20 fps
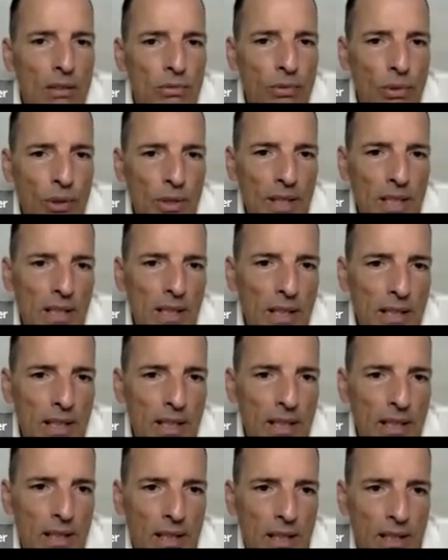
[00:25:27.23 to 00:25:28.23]
for
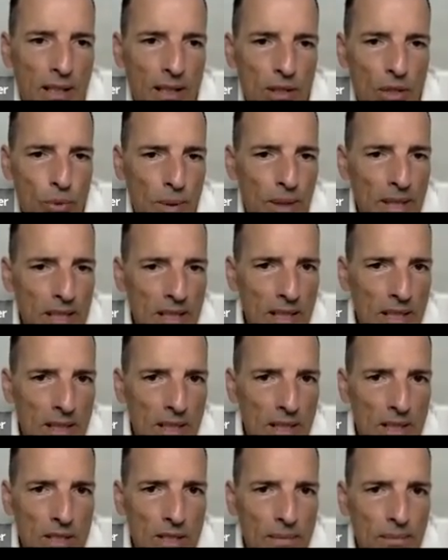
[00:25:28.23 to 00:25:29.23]
nearly 20
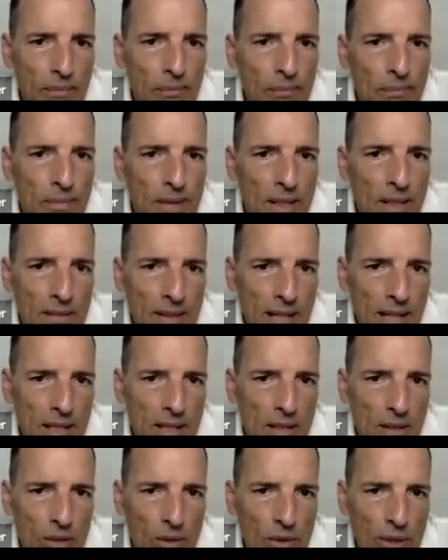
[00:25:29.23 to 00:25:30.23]
years.
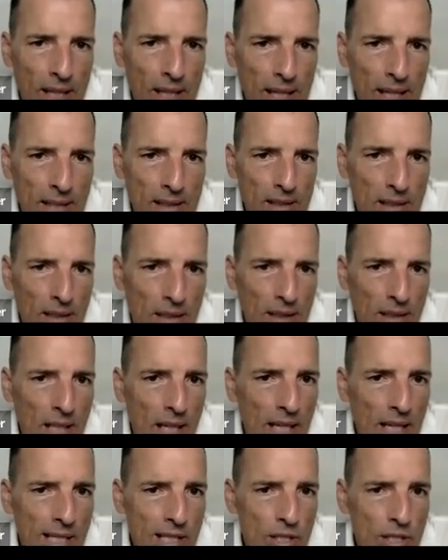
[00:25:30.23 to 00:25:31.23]
Then you had a
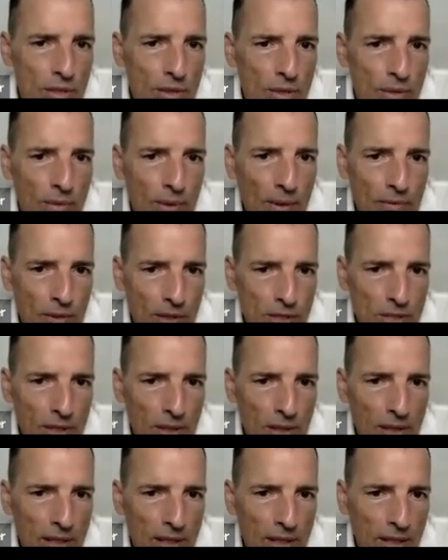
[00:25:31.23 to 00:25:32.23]
large
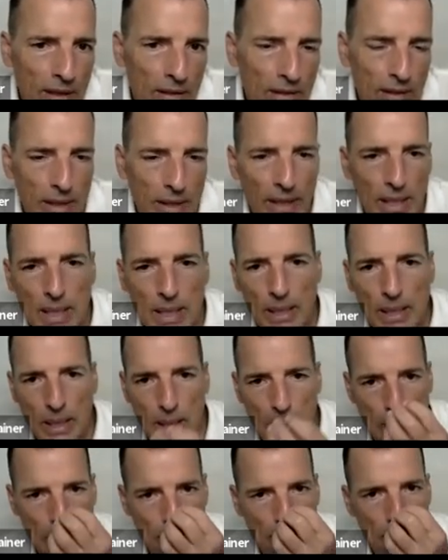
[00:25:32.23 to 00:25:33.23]
reversal here
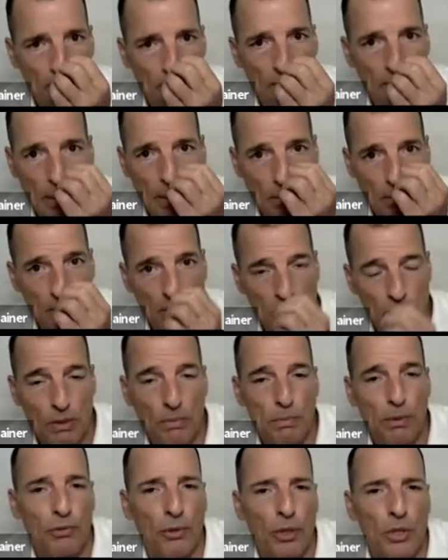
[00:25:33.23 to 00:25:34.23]
in
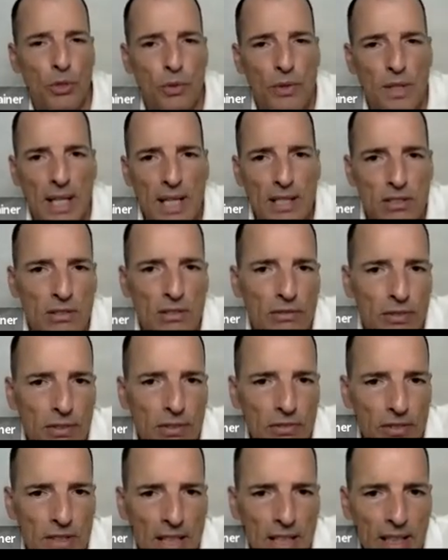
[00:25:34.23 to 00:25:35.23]
just before
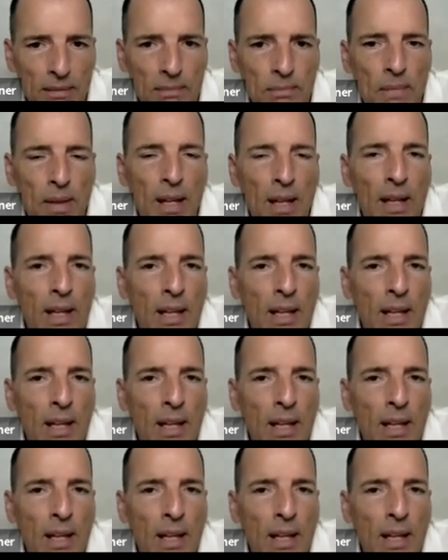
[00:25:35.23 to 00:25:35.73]
2015,